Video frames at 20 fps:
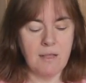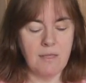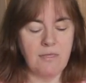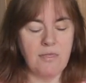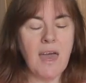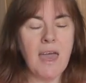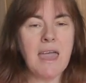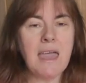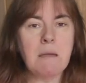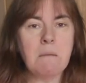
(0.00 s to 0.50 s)

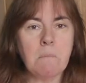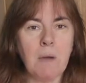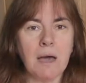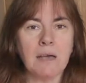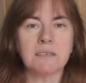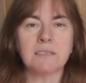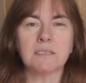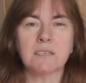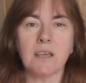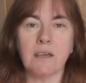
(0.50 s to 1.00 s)
They
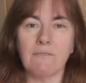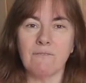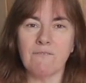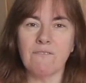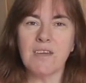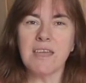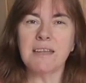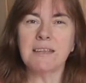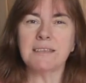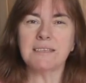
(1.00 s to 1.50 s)
must
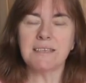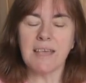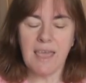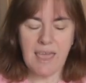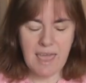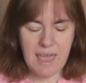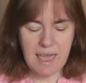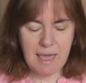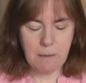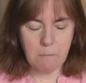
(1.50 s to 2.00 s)
convince
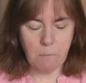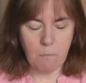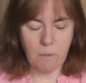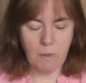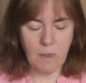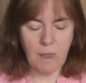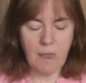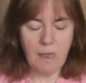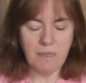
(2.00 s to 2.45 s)
him